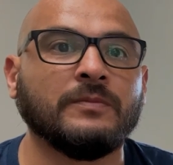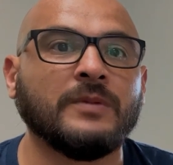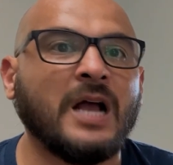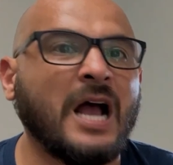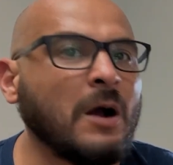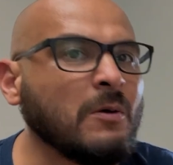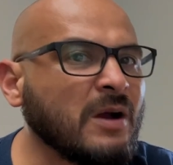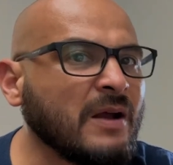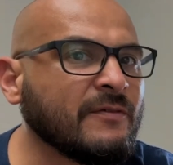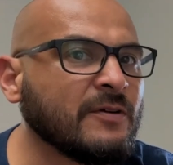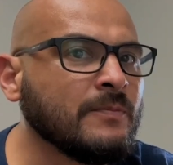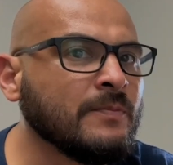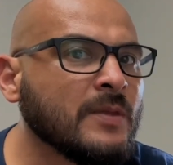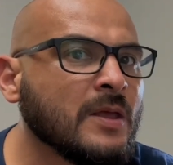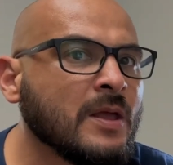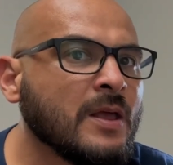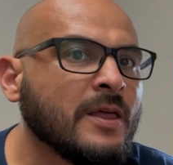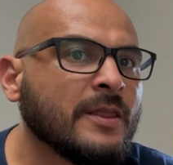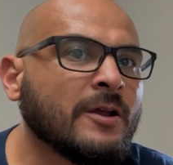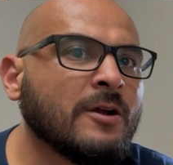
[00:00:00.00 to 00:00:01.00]
However,
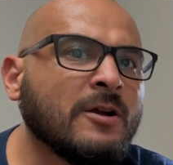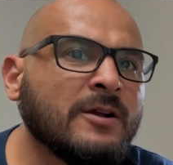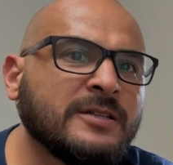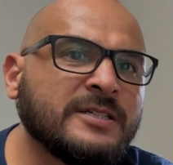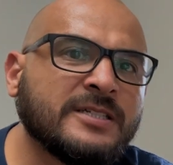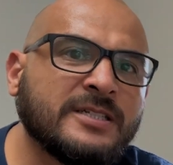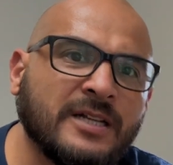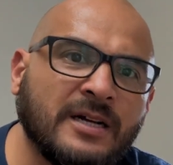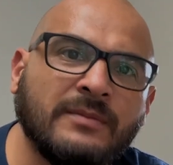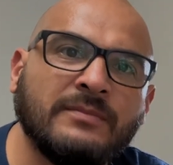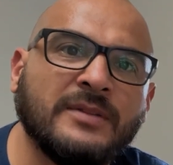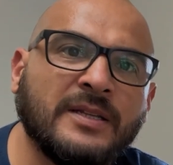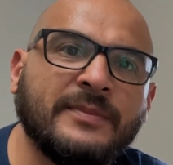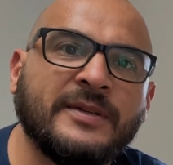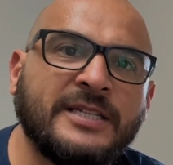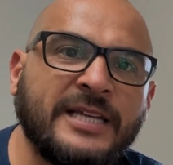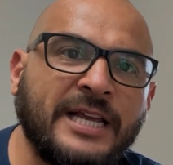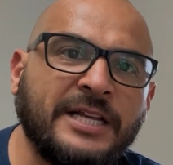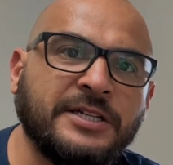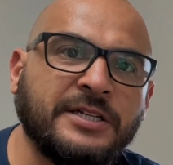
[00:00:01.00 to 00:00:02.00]
there are some
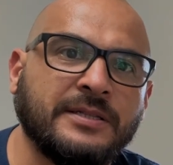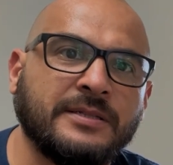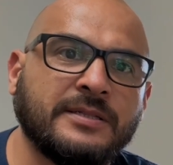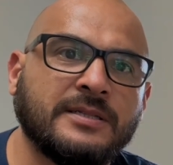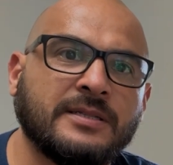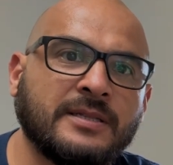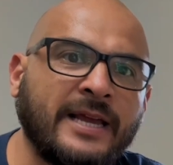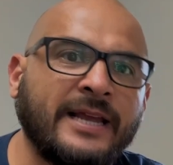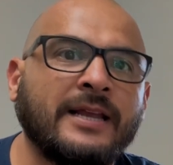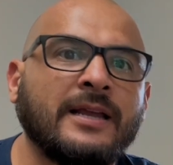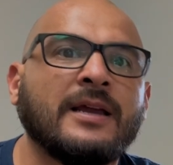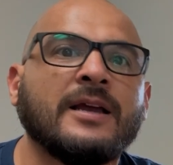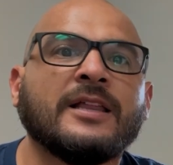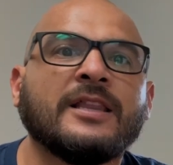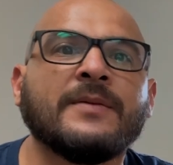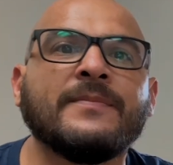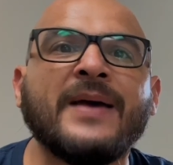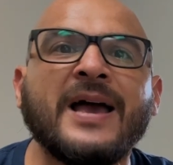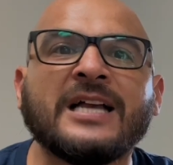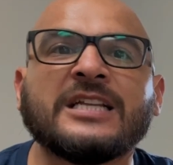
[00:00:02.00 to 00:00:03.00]
limitations, like
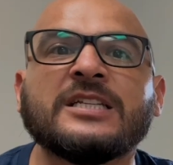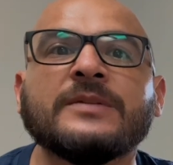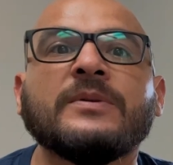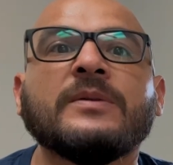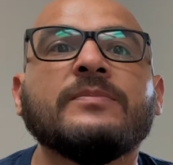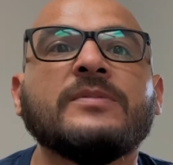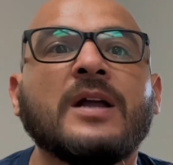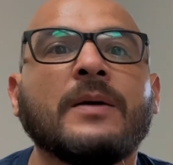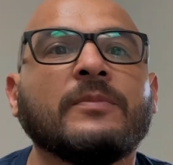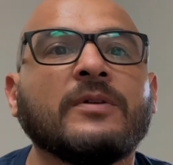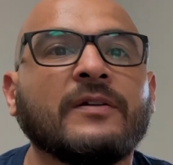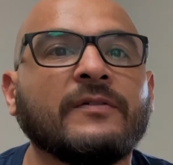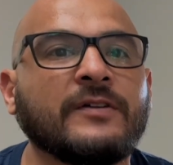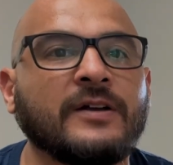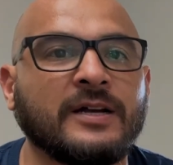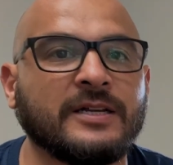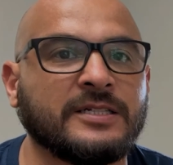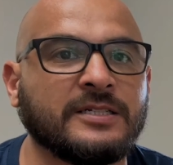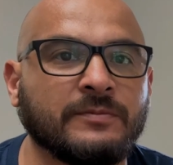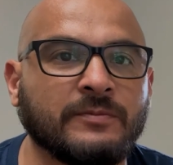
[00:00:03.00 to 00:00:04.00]
the maximum number of
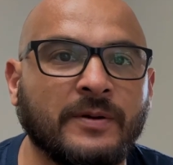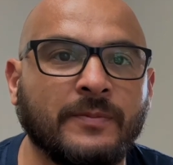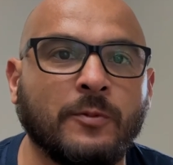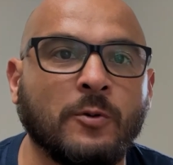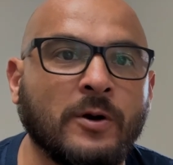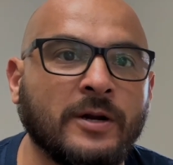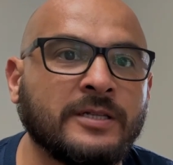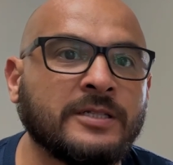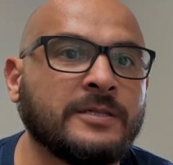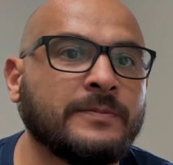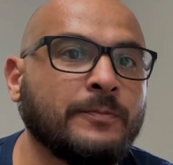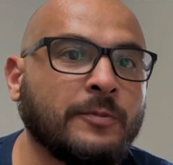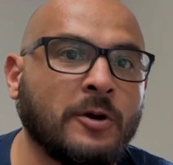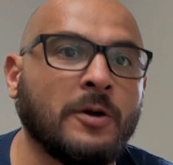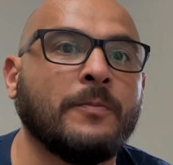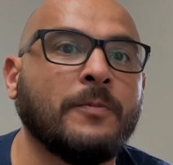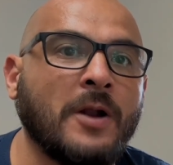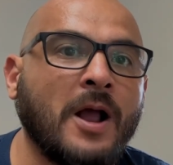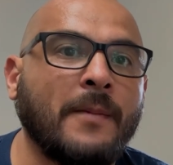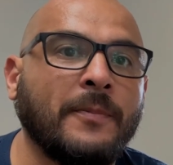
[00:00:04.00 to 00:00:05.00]
custom reports per
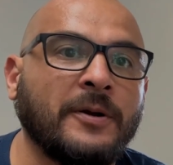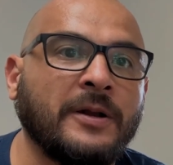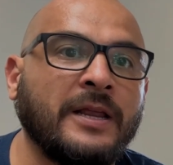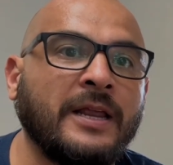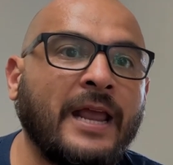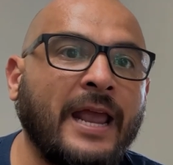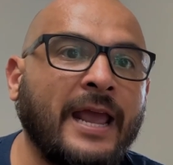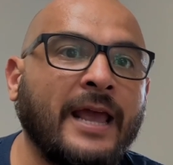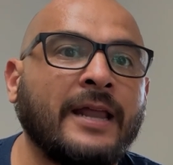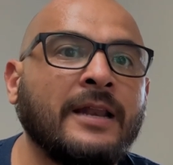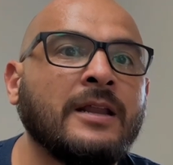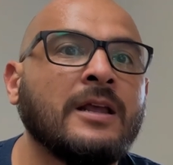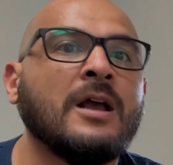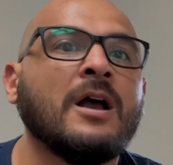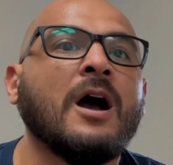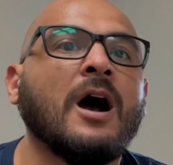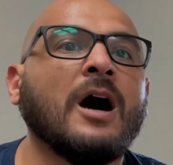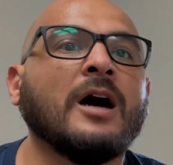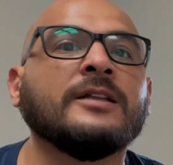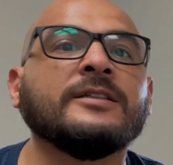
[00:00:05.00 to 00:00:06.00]
property and
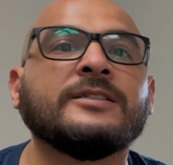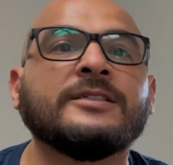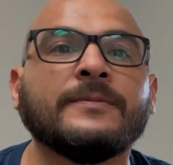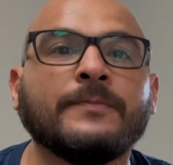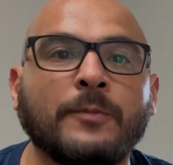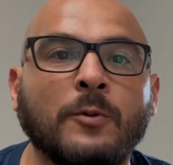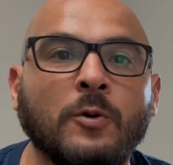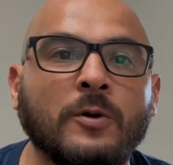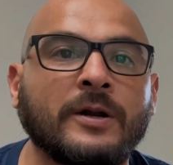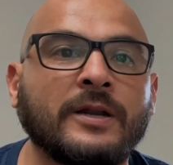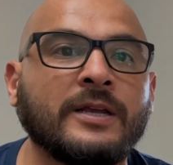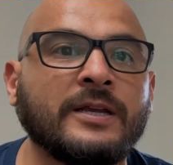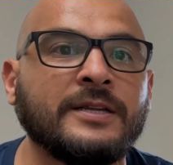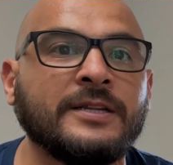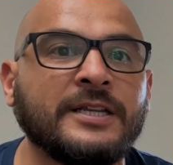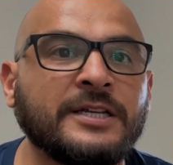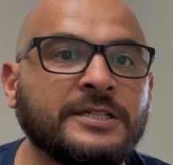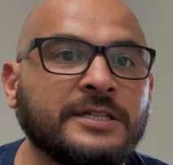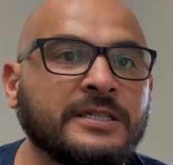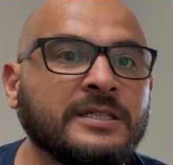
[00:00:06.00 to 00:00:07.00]
unsupported
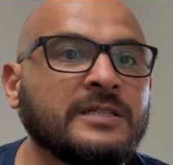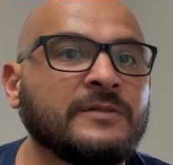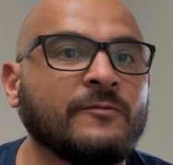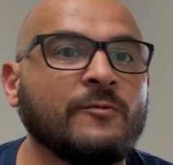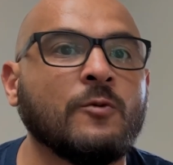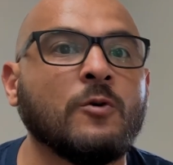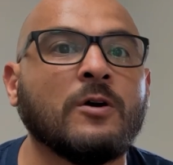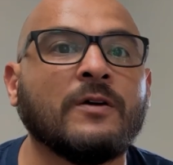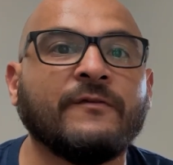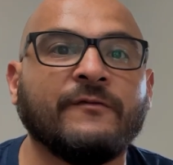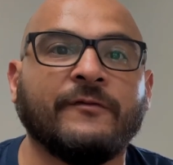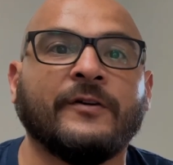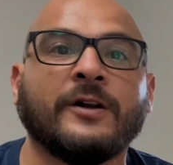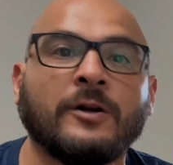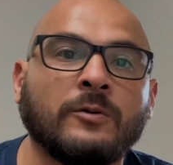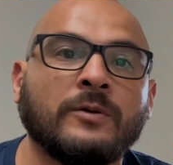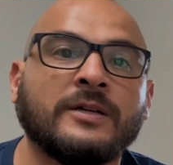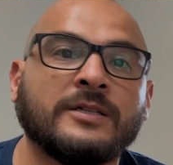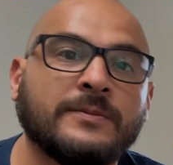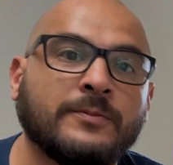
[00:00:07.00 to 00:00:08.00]
conditions for
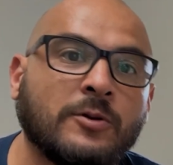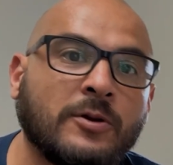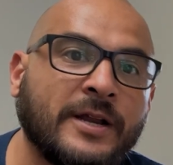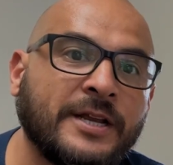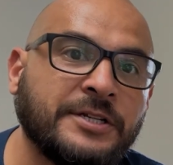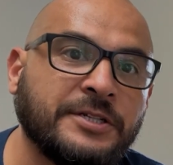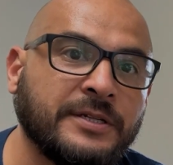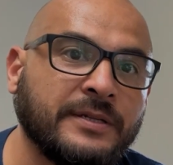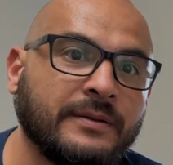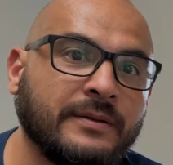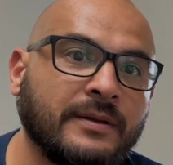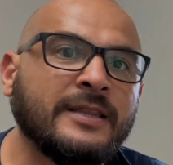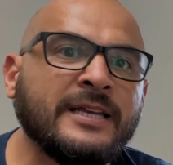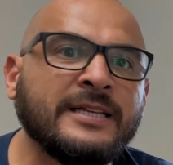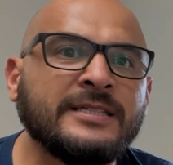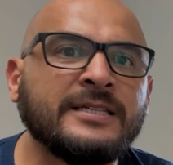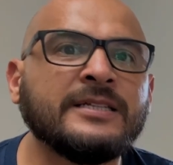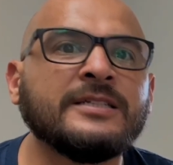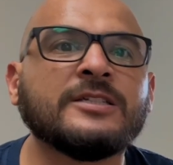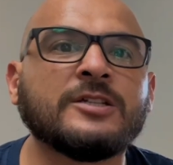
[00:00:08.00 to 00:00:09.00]
funnel exploration.
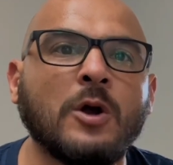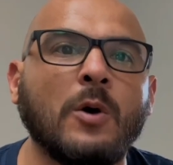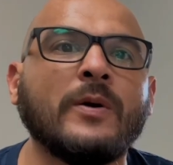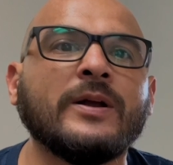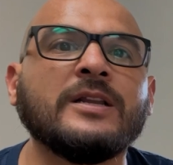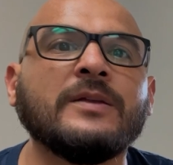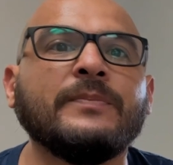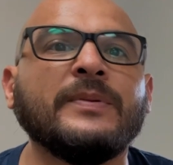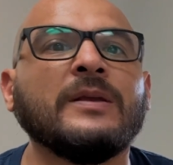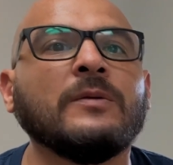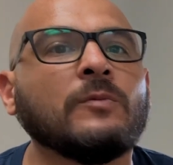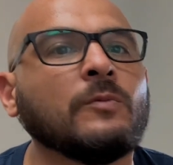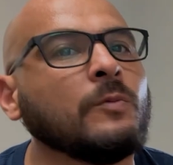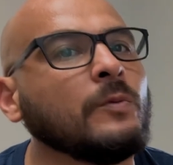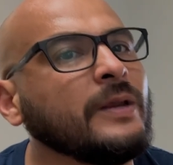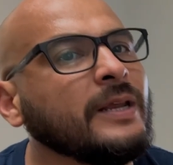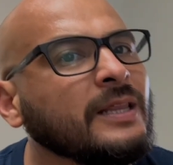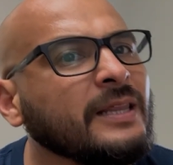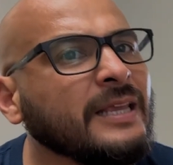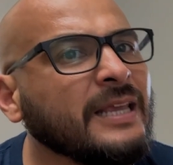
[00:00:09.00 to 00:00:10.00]
This is going to be
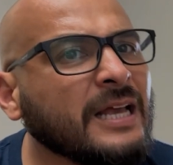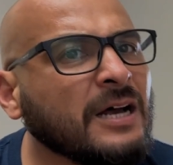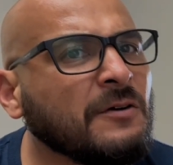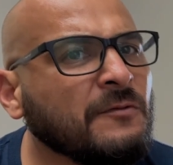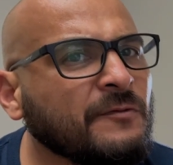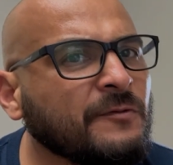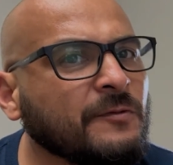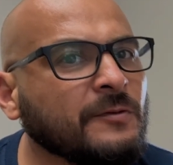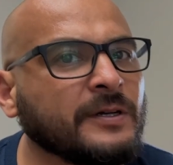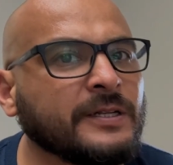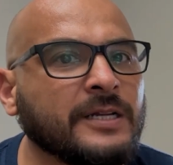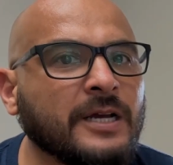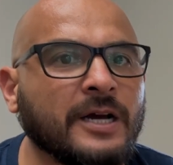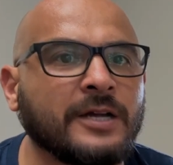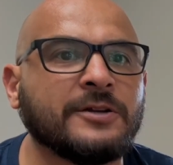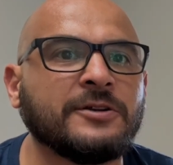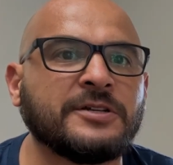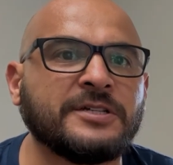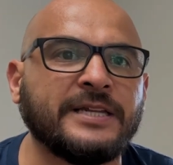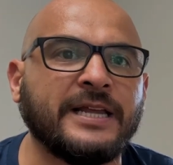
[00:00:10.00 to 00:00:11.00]
really helpful in
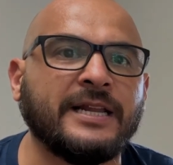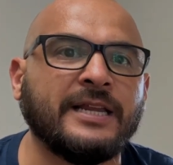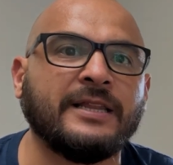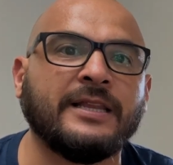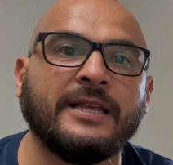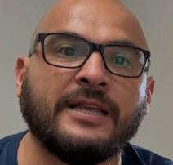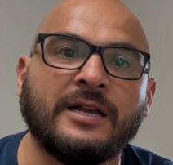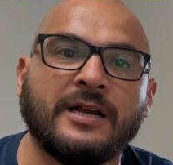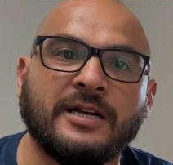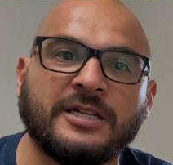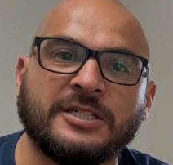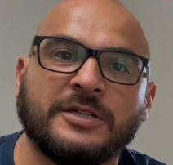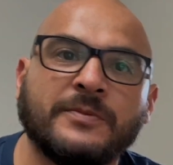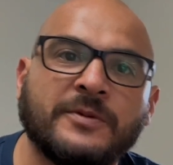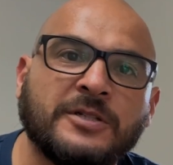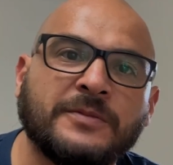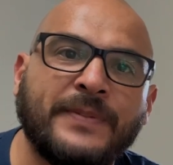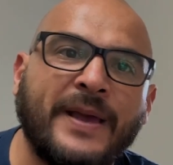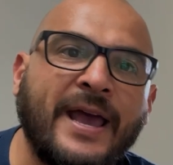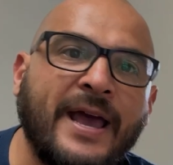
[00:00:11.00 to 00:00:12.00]
understanding the
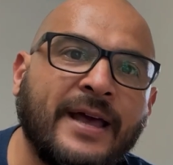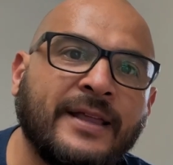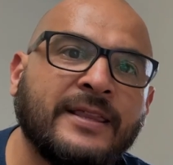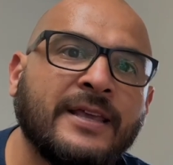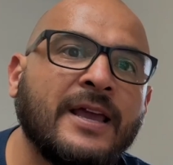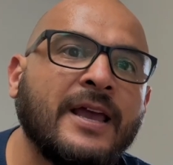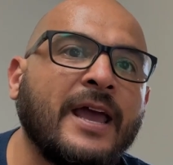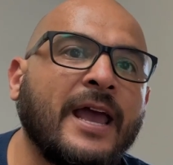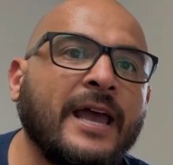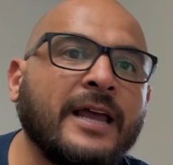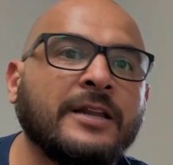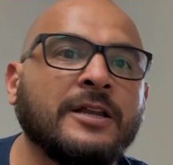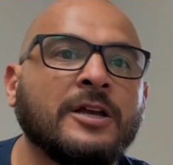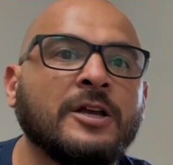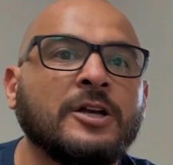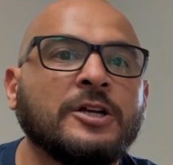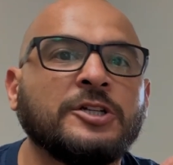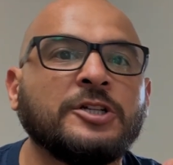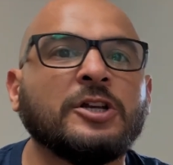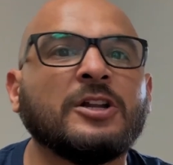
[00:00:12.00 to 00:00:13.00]
customer's path and
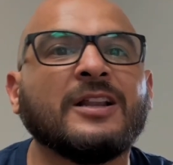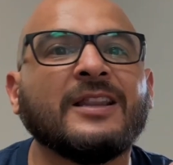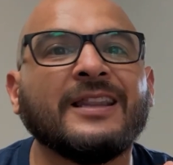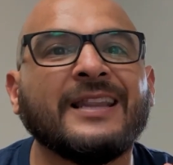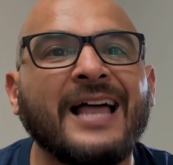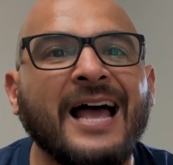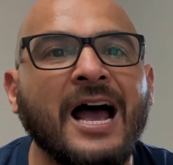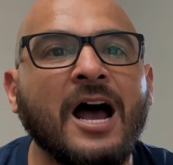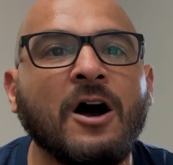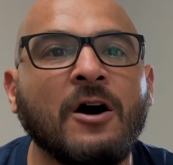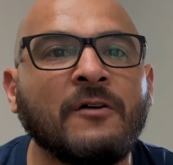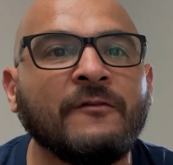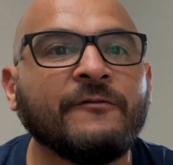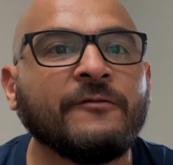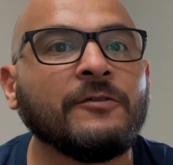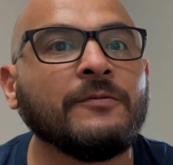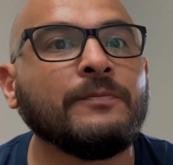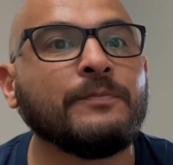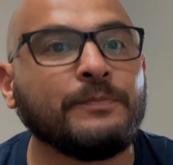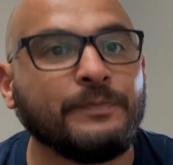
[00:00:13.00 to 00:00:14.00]
should allow
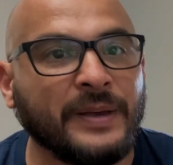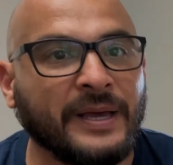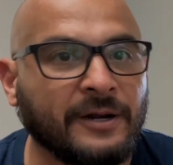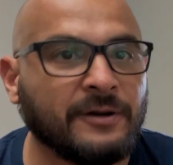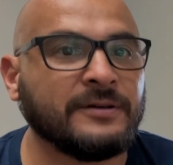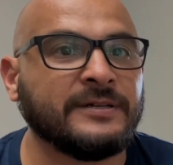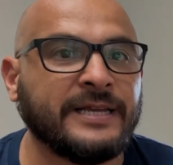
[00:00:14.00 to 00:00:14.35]
for better